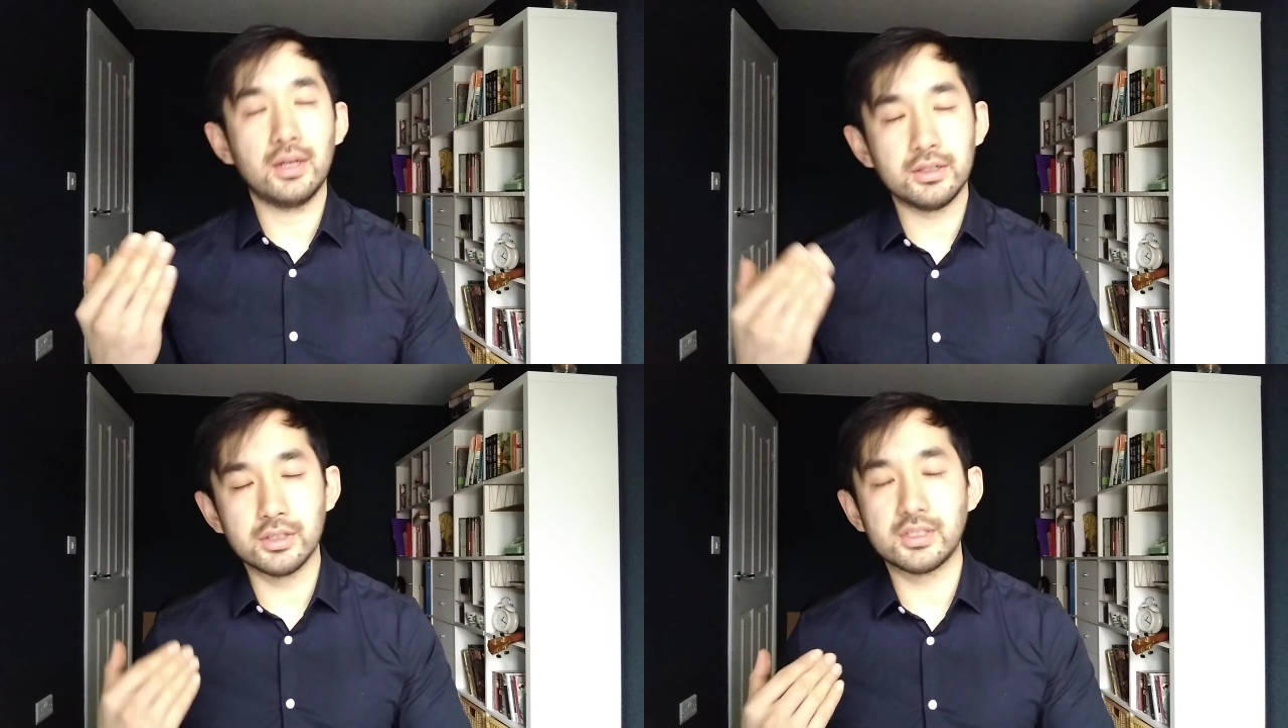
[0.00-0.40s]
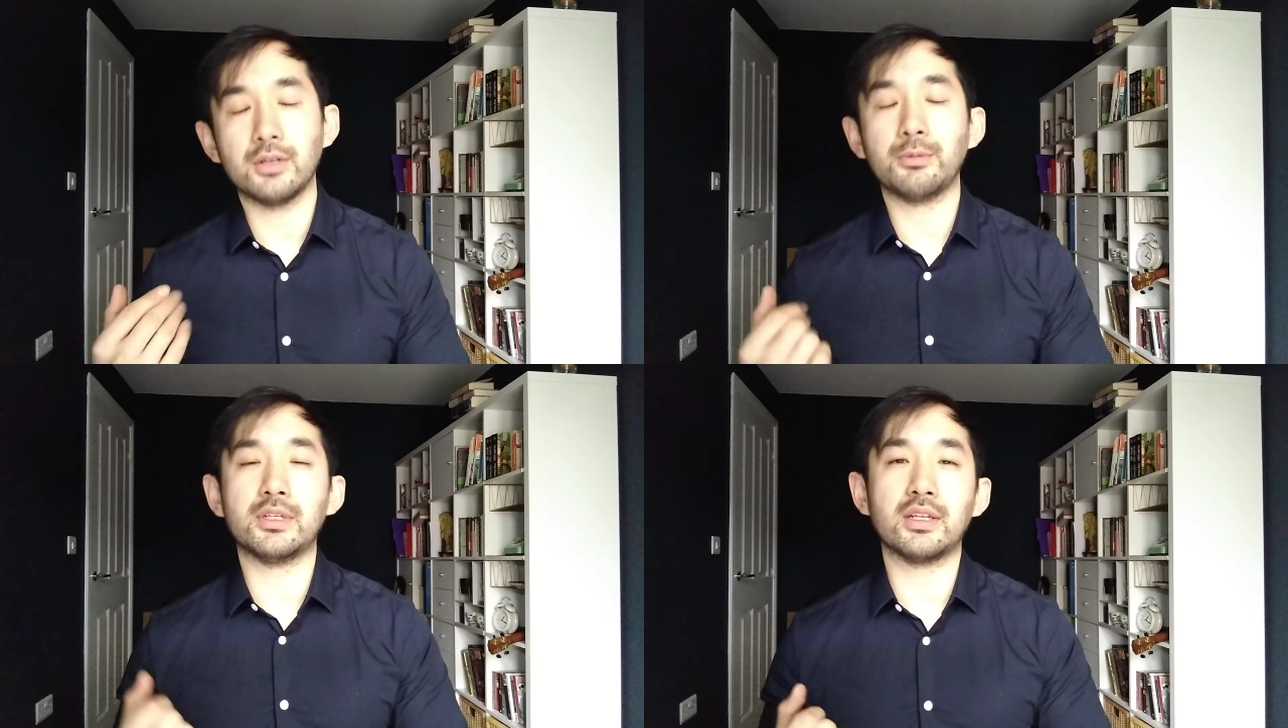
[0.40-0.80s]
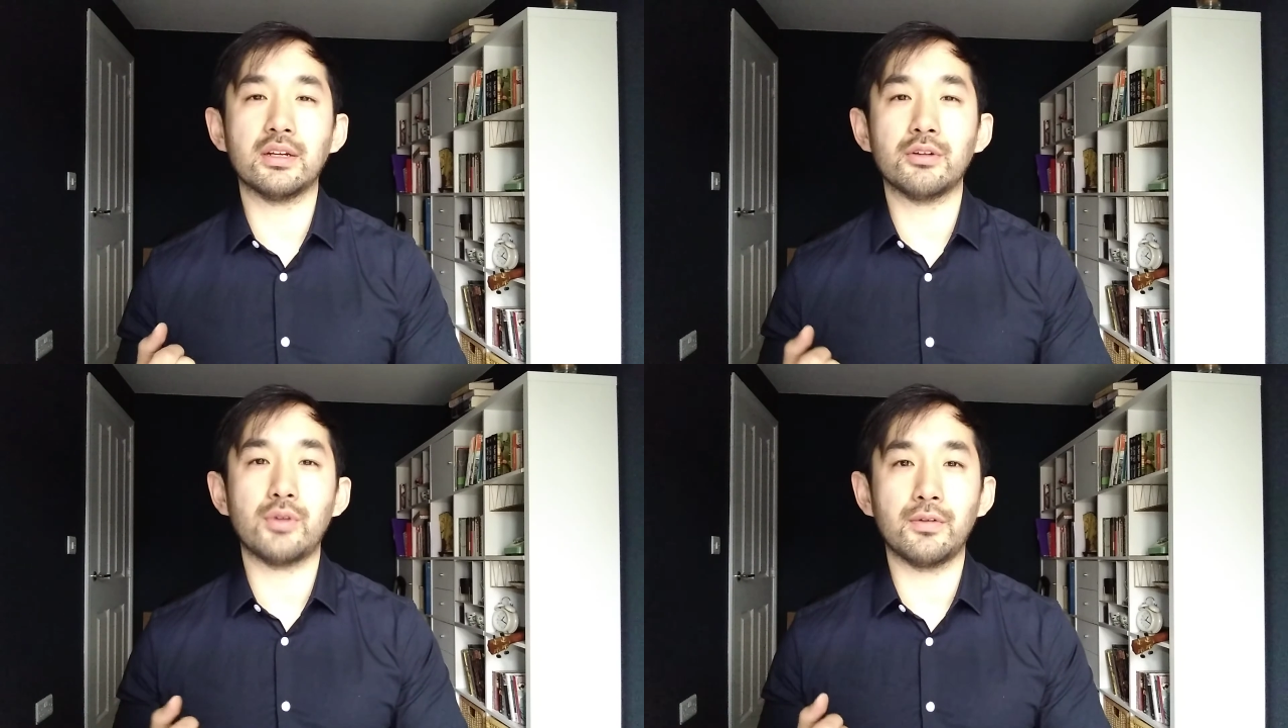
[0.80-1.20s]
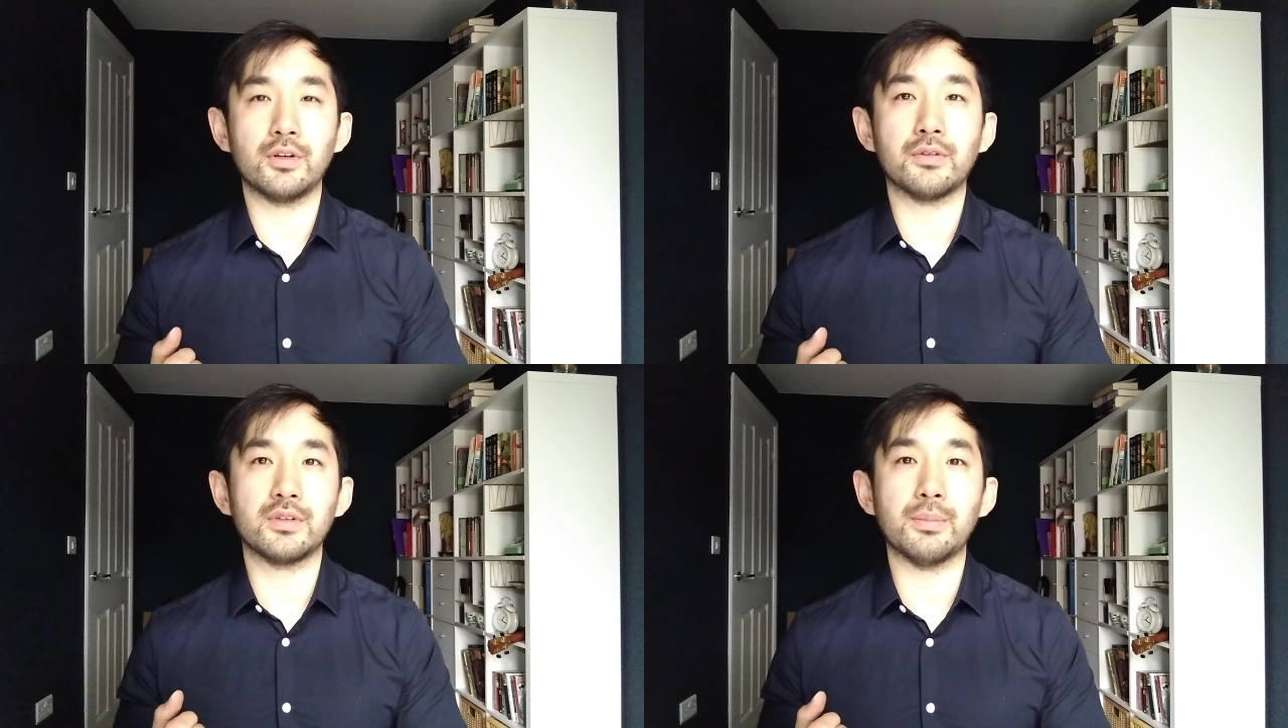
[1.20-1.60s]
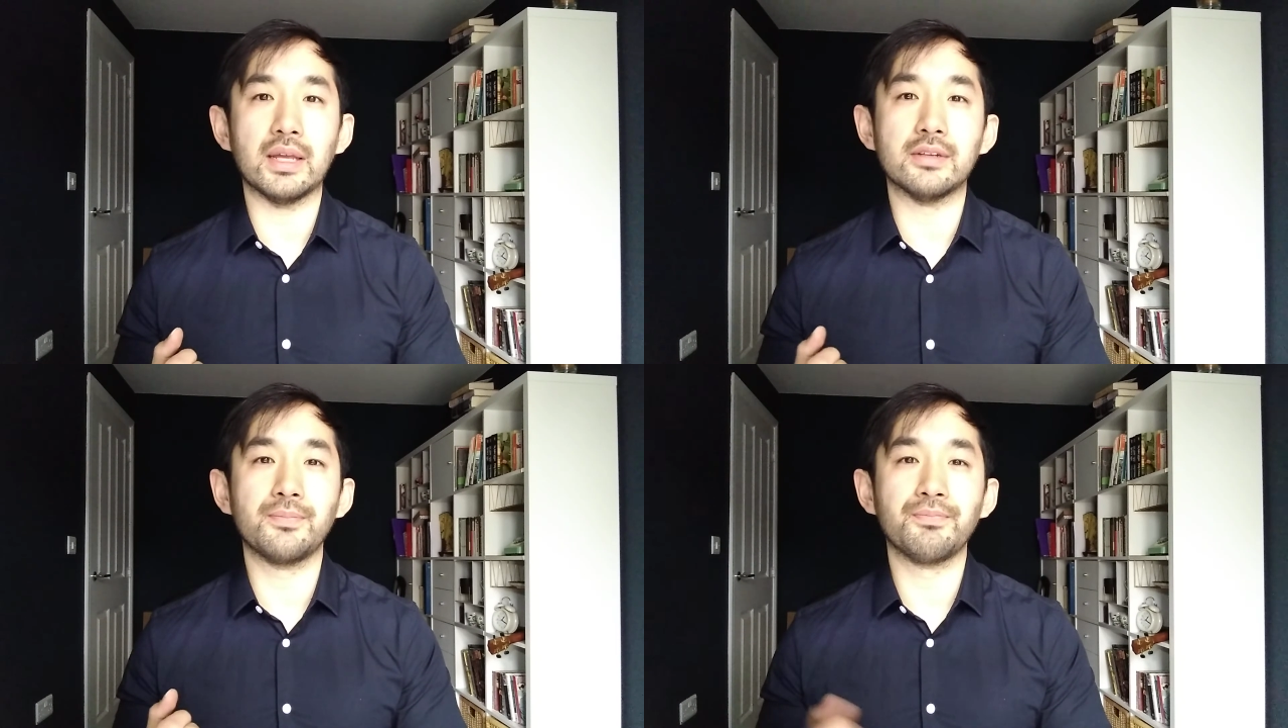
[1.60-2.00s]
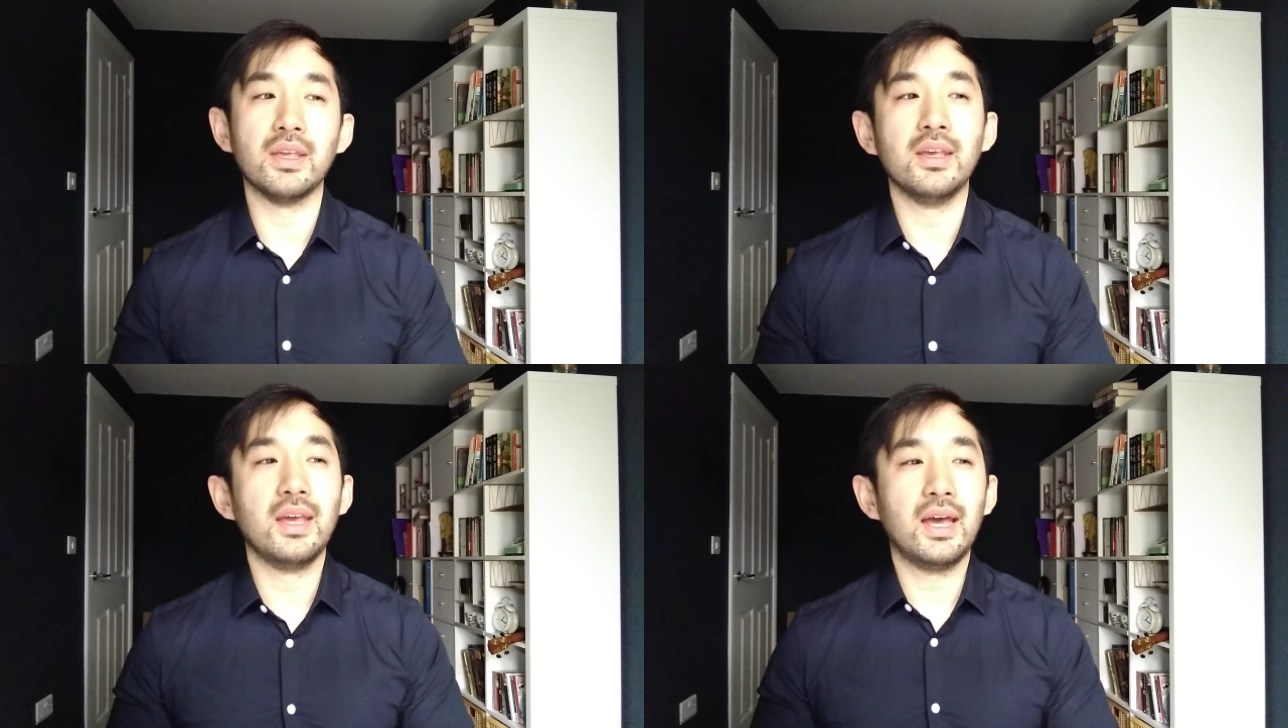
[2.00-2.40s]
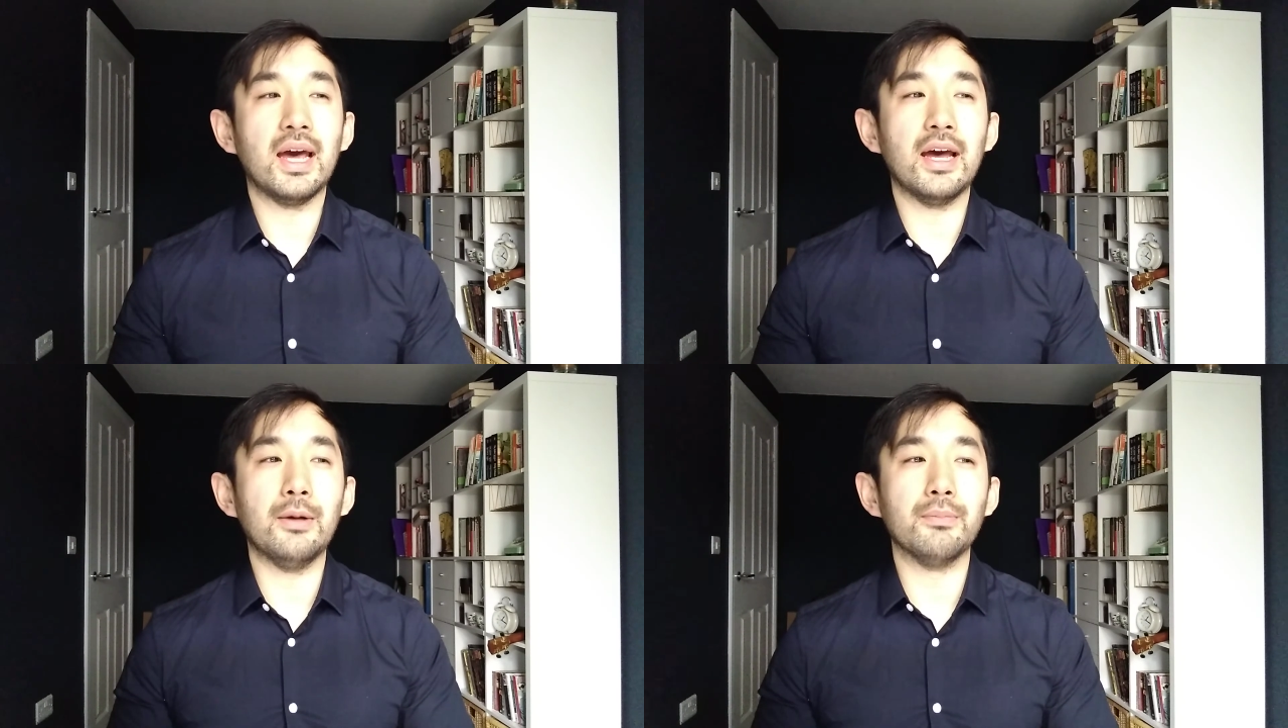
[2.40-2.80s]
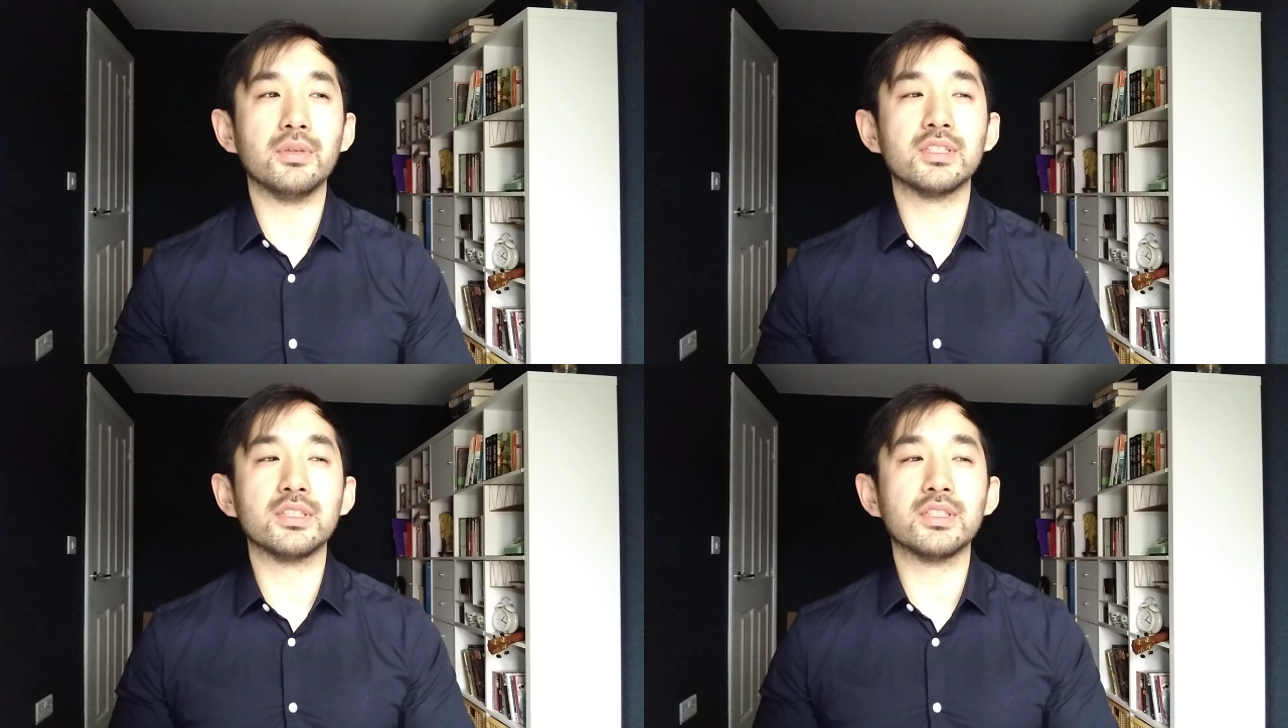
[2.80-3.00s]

and just help you to kind of drift off to bed.